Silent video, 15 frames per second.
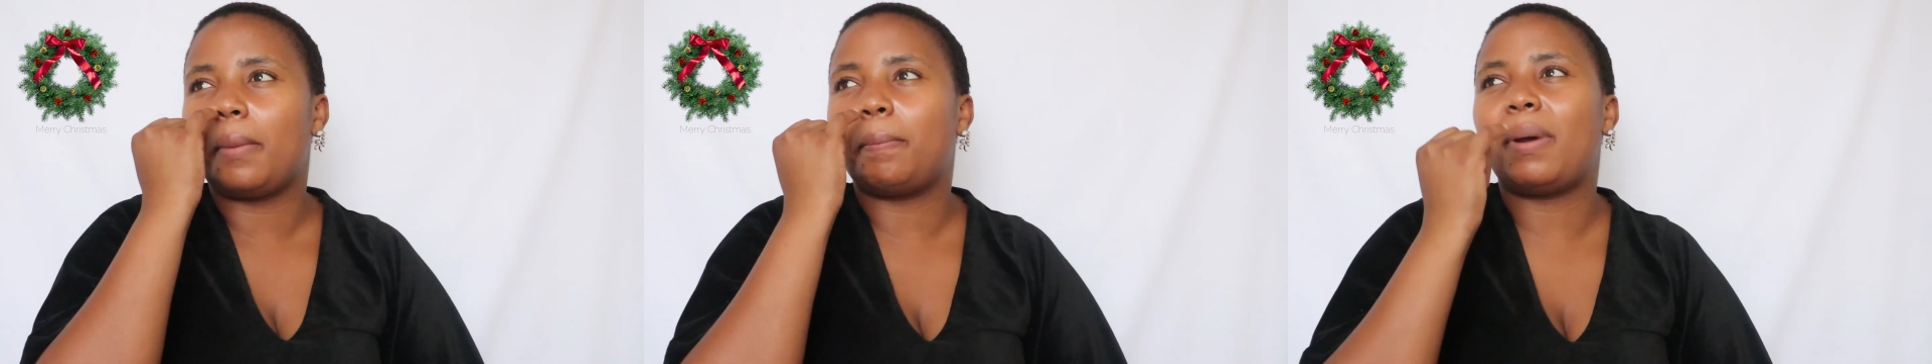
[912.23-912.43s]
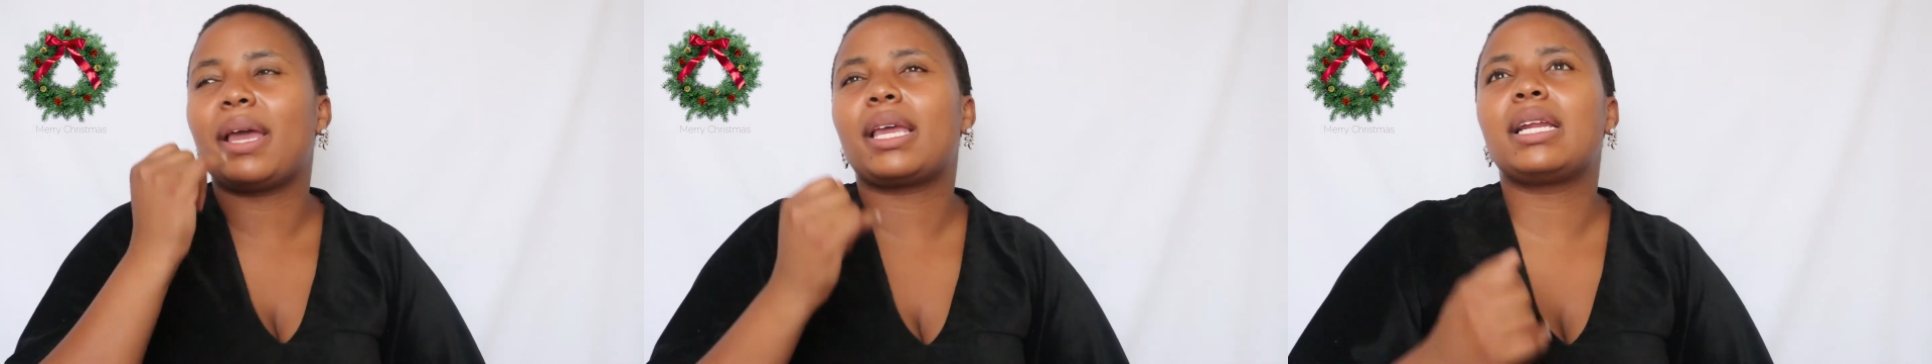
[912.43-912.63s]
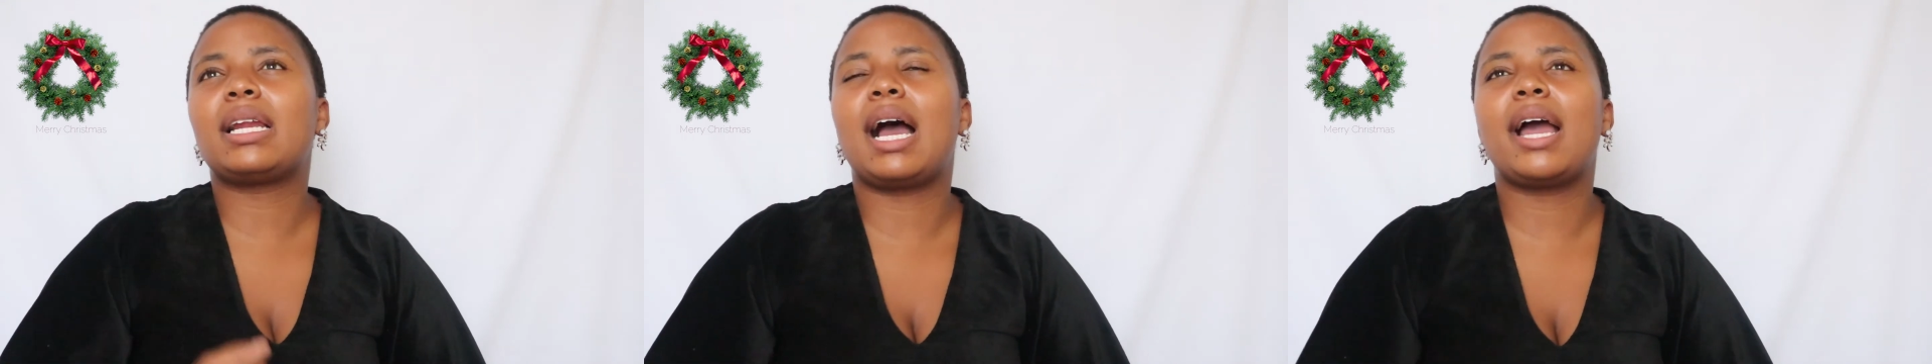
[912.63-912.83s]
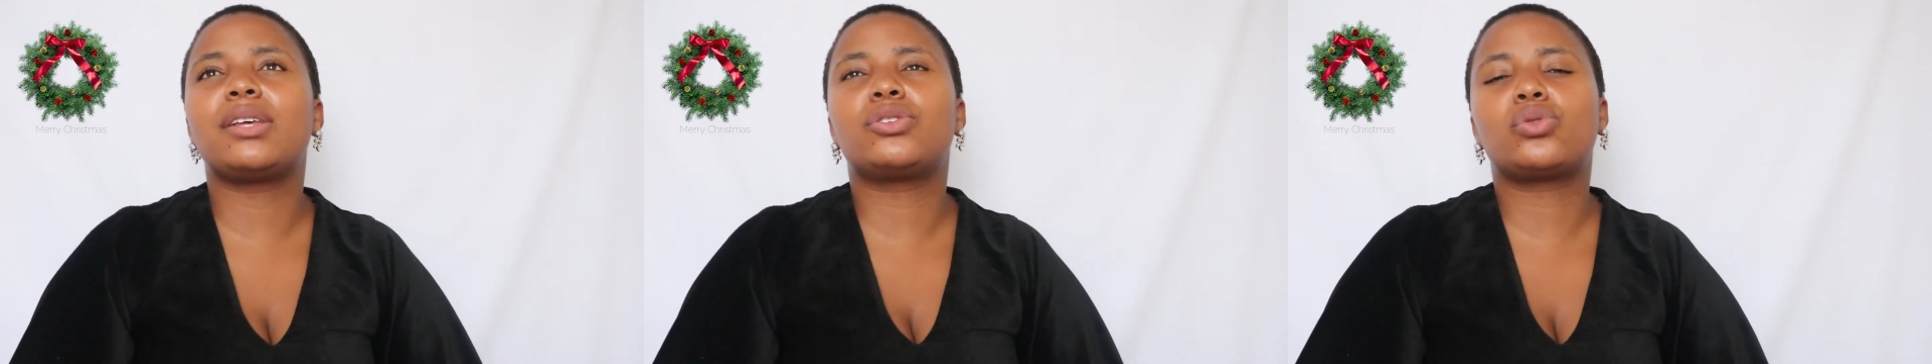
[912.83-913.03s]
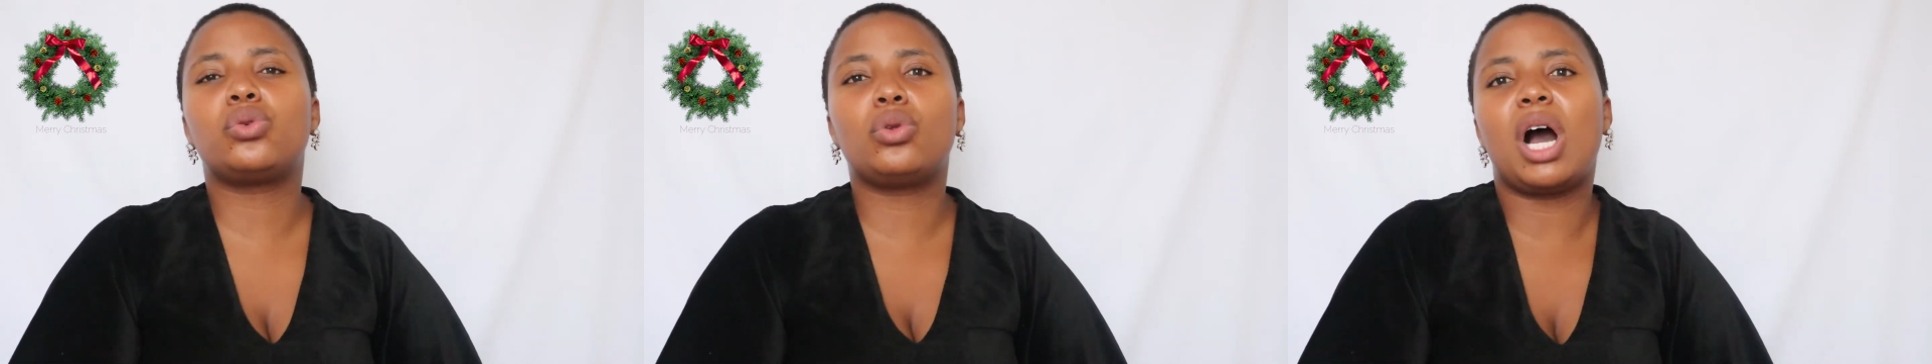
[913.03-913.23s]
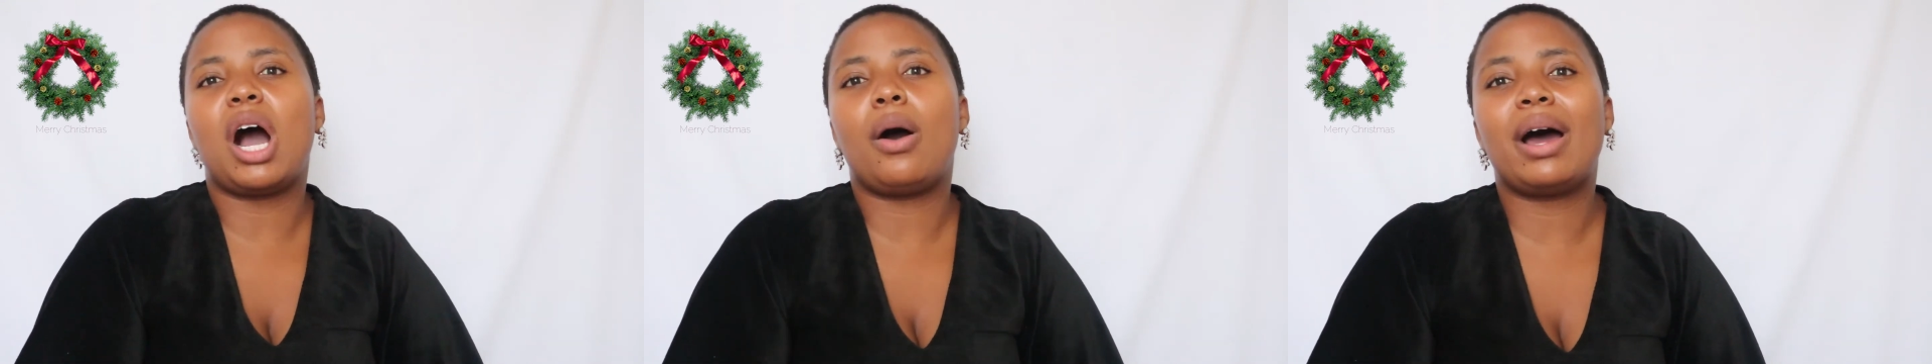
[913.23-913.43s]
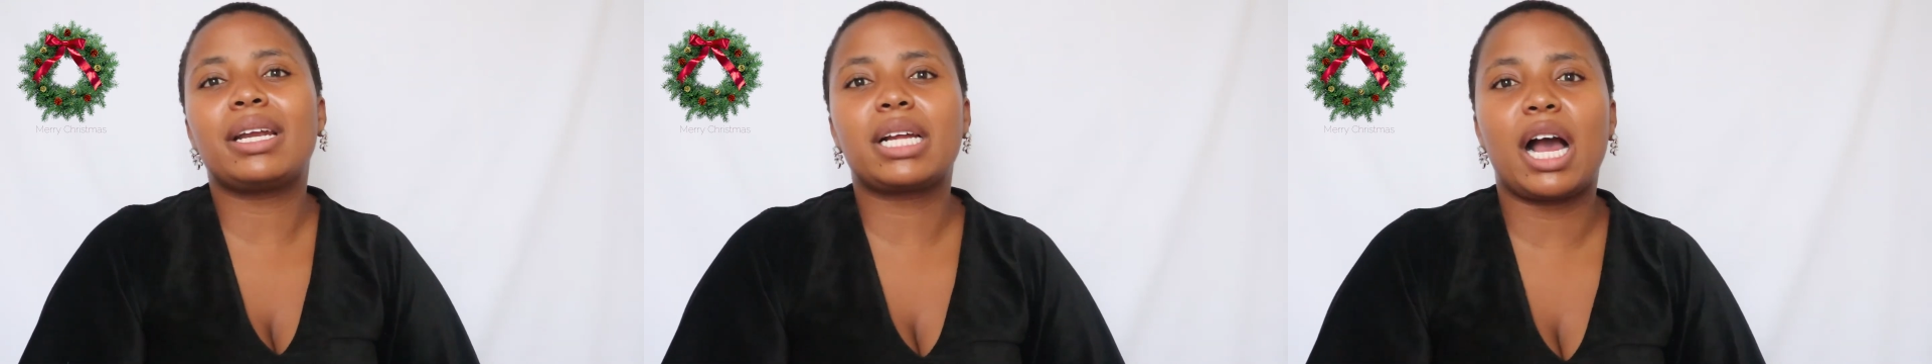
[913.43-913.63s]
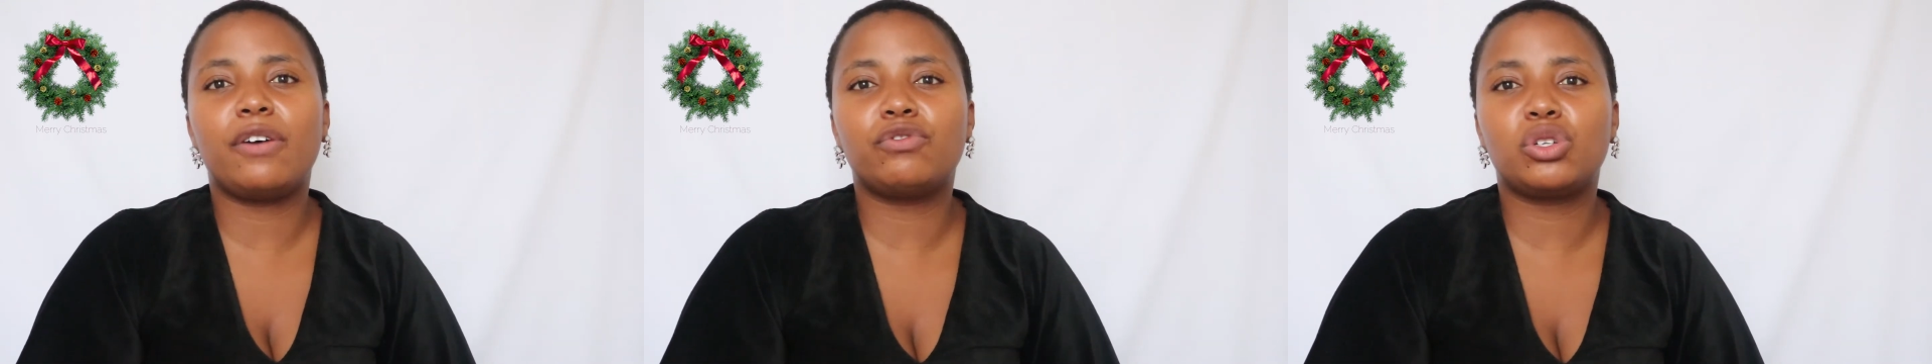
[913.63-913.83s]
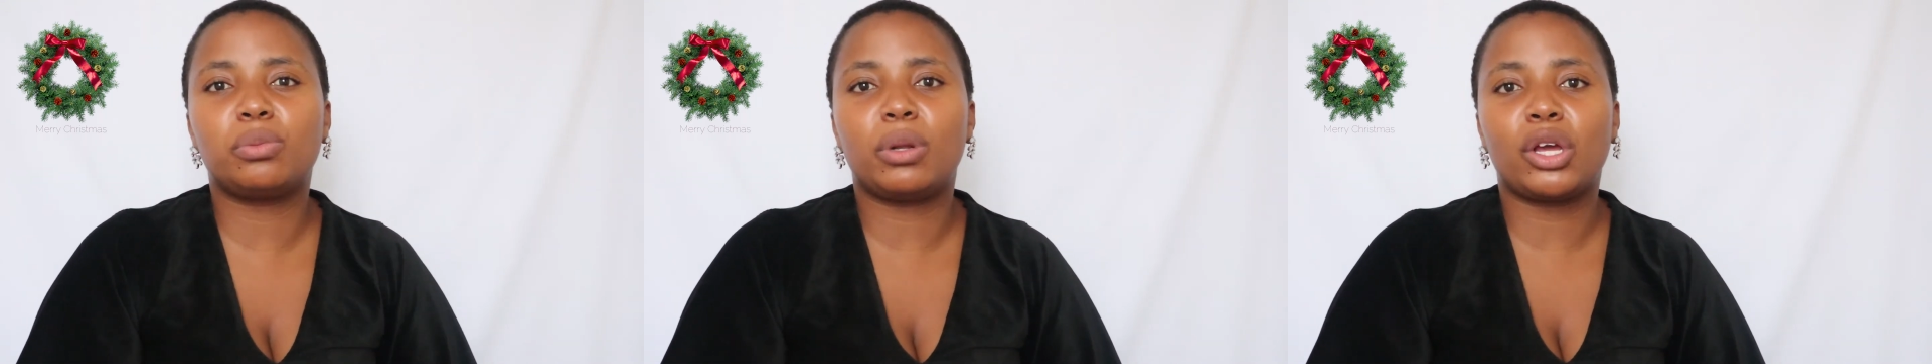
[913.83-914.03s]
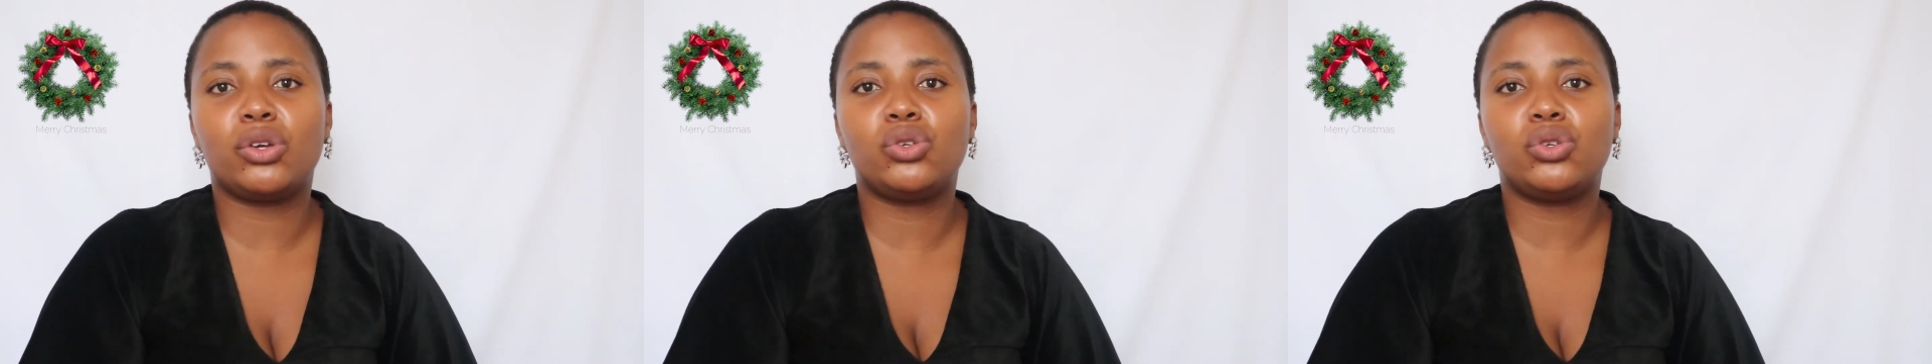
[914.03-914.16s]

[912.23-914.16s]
back in high school, how uncomfortable